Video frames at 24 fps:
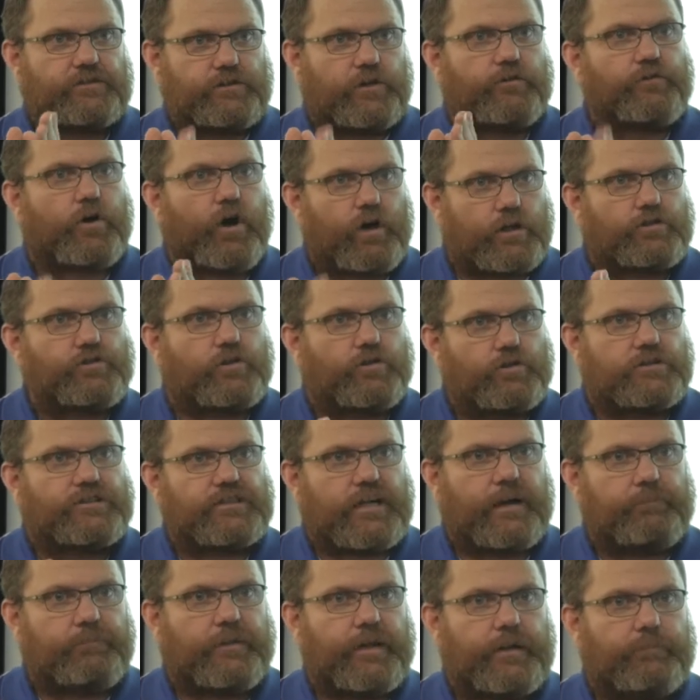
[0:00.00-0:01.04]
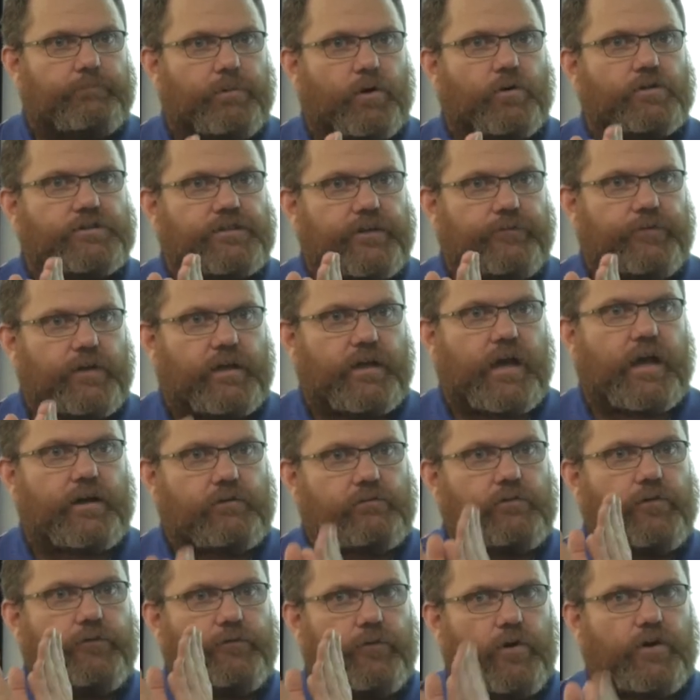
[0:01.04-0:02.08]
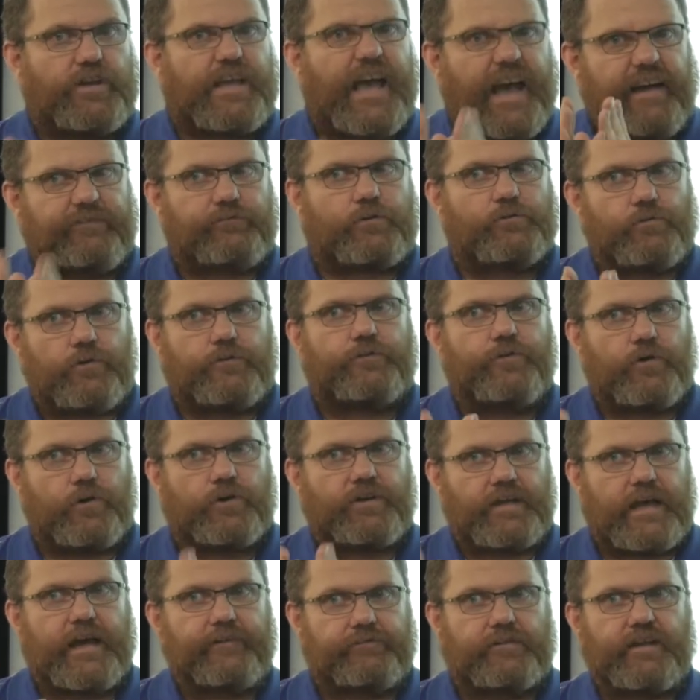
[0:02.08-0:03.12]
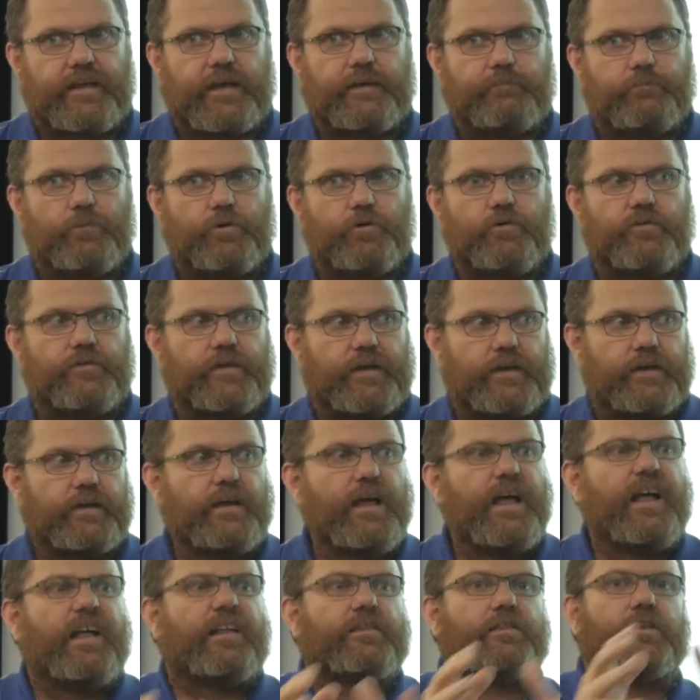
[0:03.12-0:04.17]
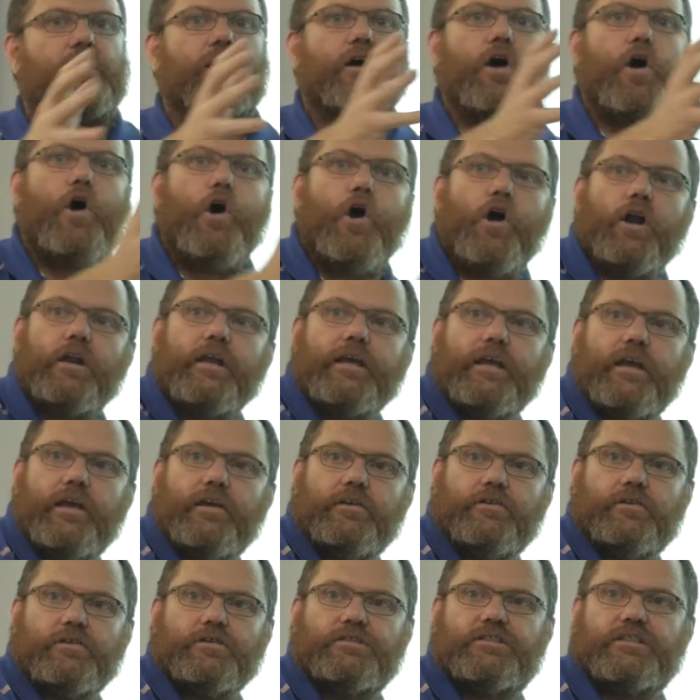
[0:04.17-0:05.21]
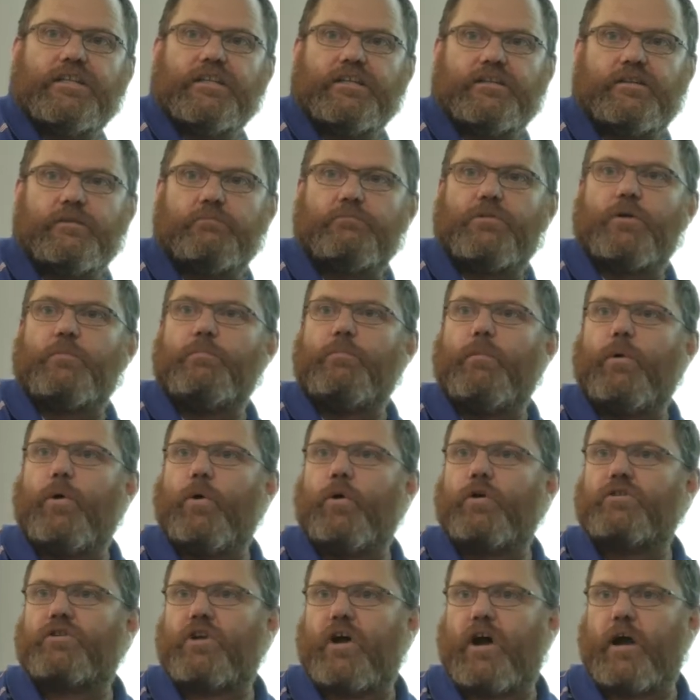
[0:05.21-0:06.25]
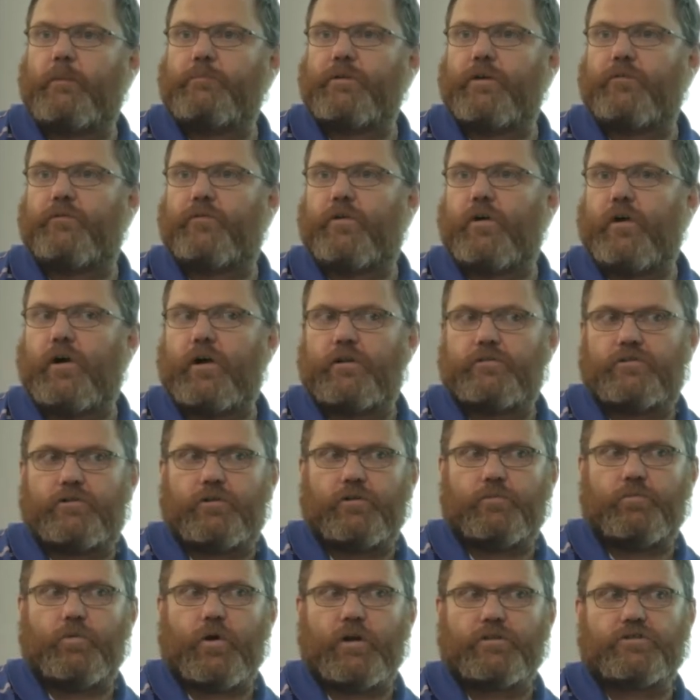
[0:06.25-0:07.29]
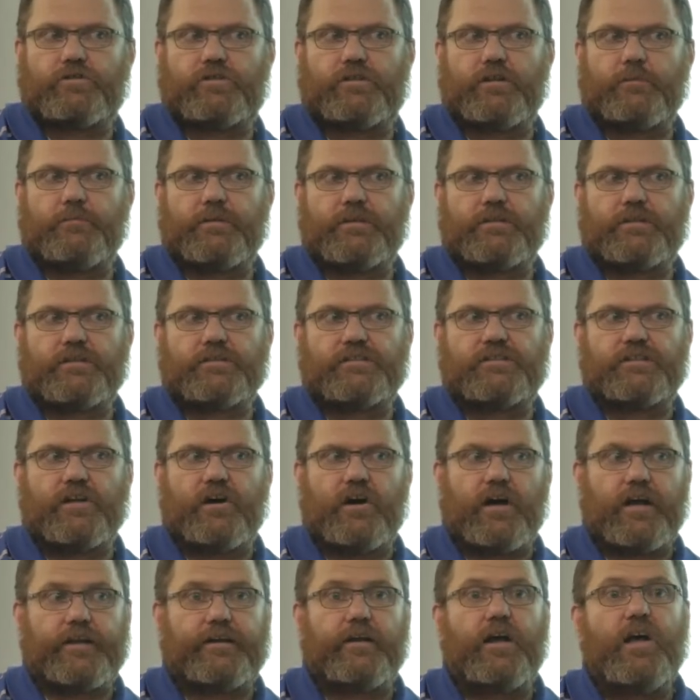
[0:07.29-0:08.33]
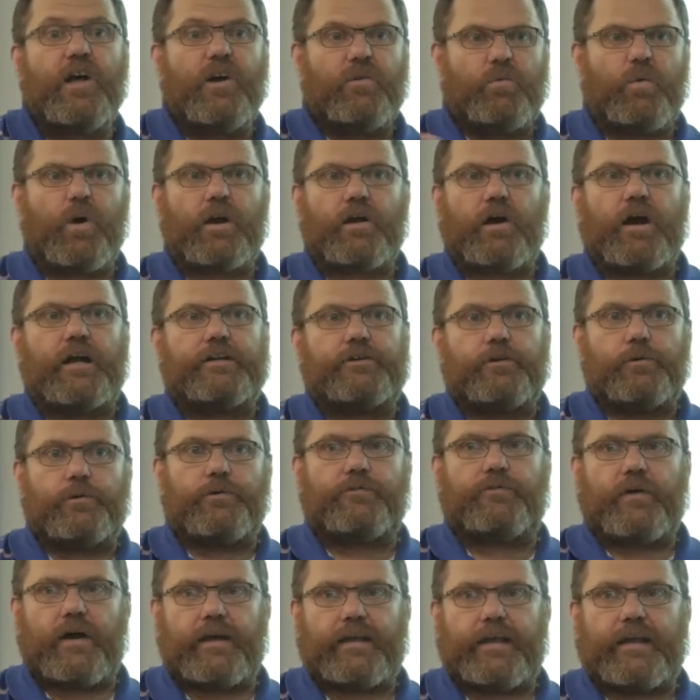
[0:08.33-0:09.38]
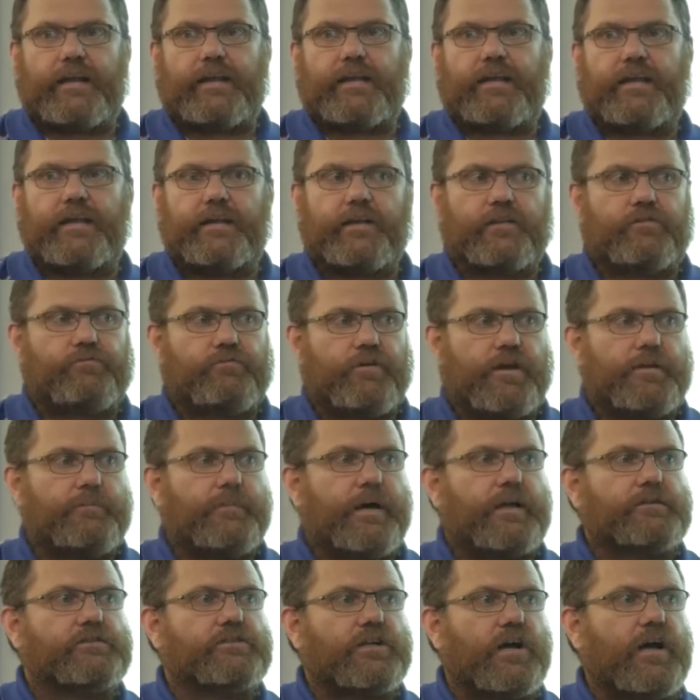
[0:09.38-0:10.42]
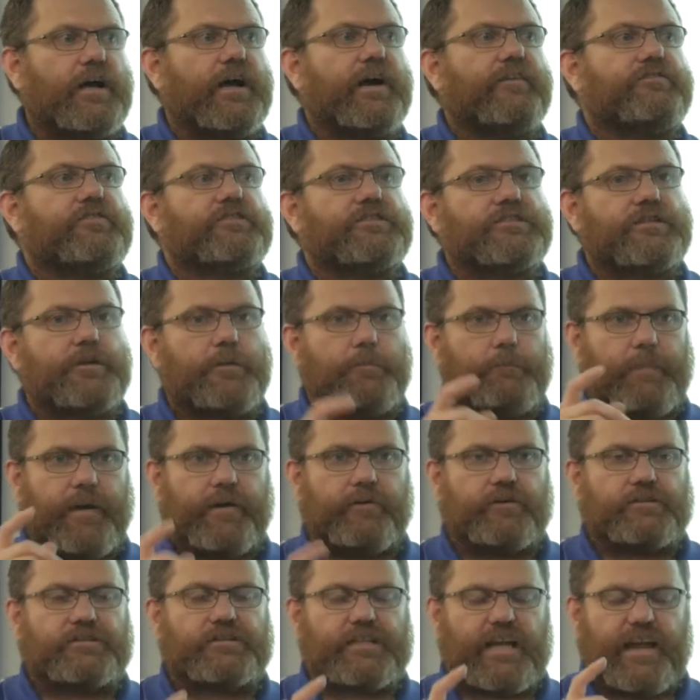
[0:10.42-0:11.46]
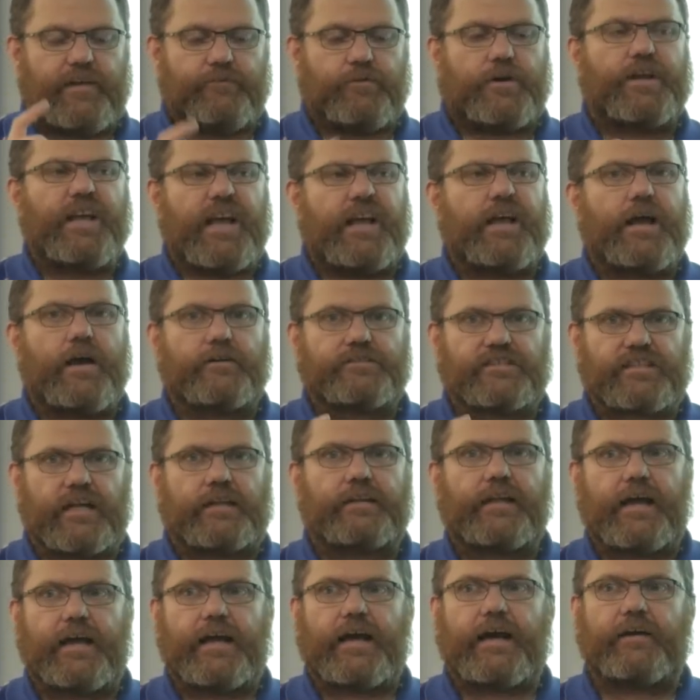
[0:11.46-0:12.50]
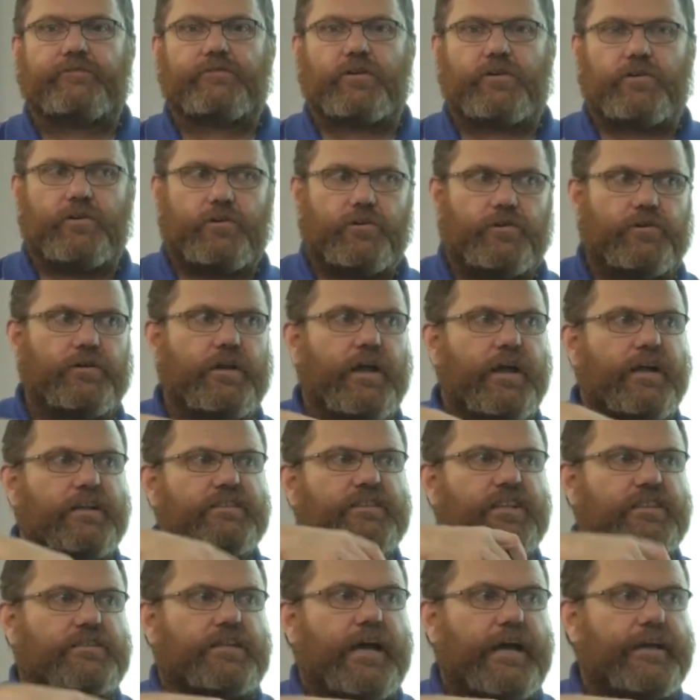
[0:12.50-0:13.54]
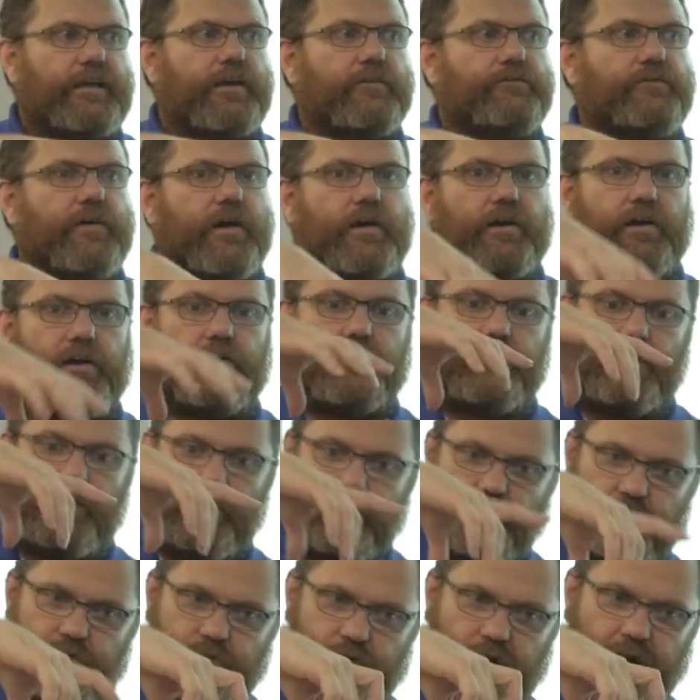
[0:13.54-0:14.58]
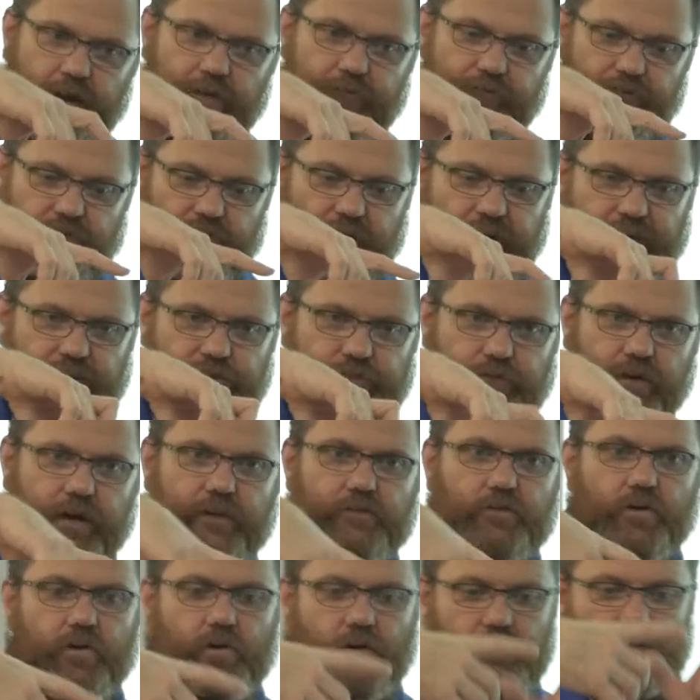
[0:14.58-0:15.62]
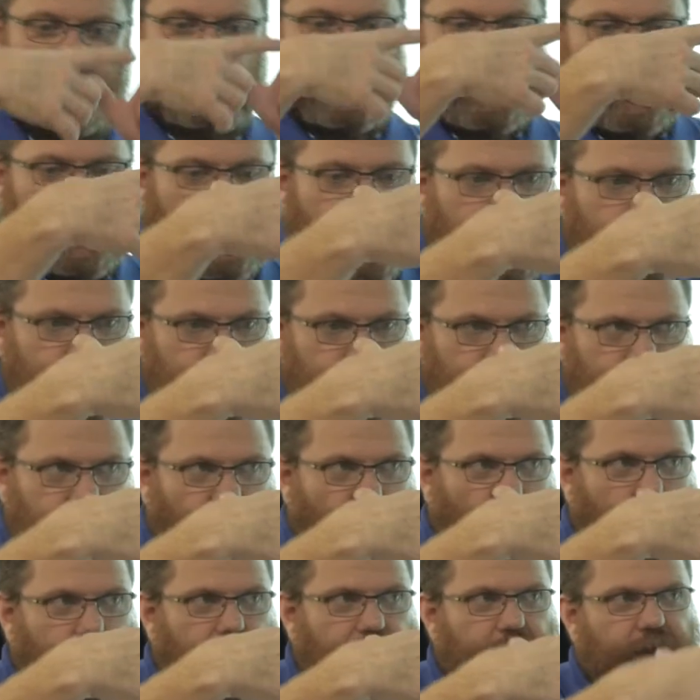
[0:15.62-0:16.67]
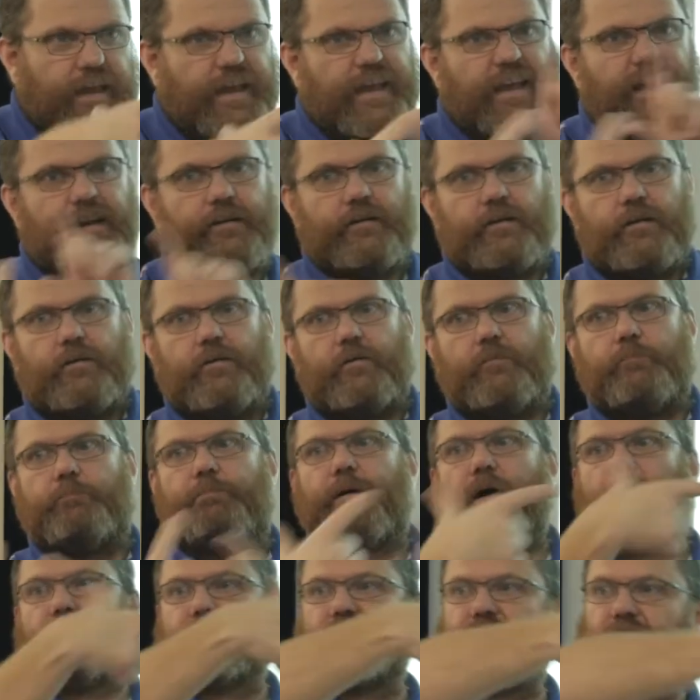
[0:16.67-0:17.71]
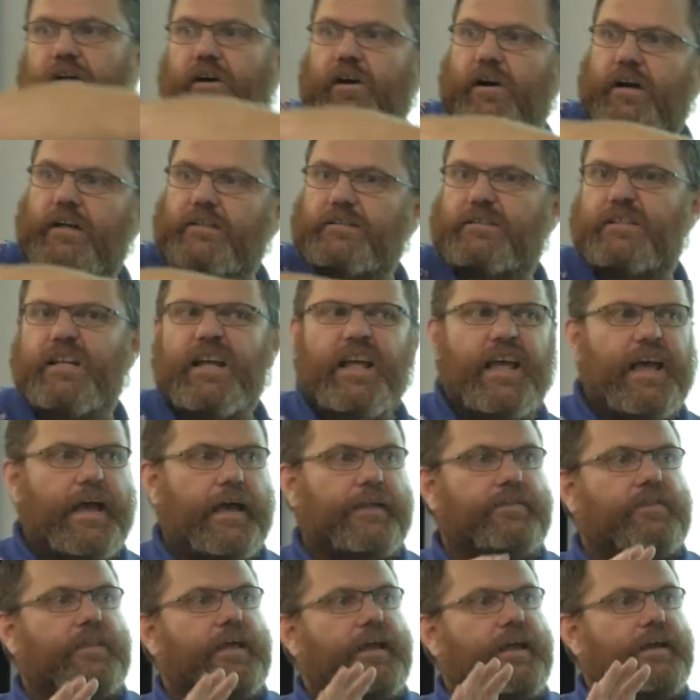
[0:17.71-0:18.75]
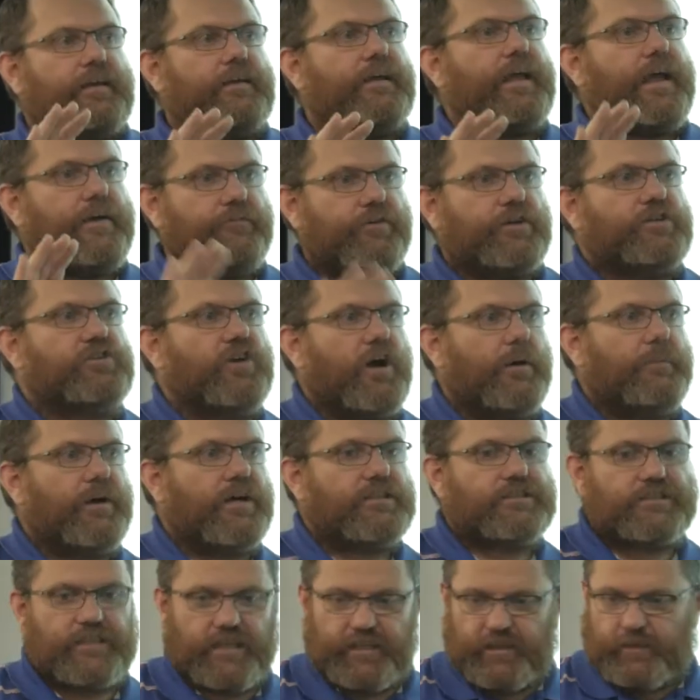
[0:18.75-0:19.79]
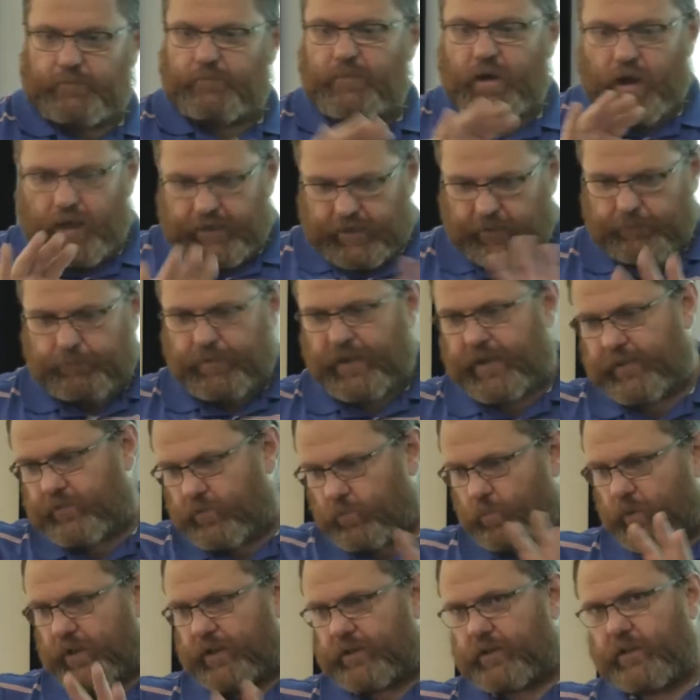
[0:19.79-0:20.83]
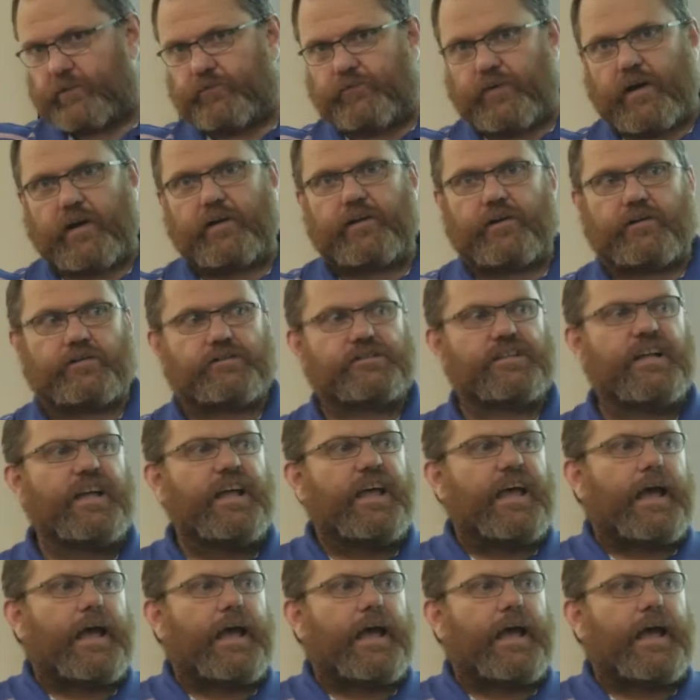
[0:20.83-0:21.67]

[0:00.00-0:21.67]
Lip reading: You've got to do something, because if you're going to refer, you have to refer, you have to get moving. The earlier you see them, the more time you've got to watch them and decide. What I do, if I get a kid at 3 months, I ask the parents every Sunday afternoon to take a photo, face front on, top of the head, both sides. And then every time I see them, I compare the weekly photos.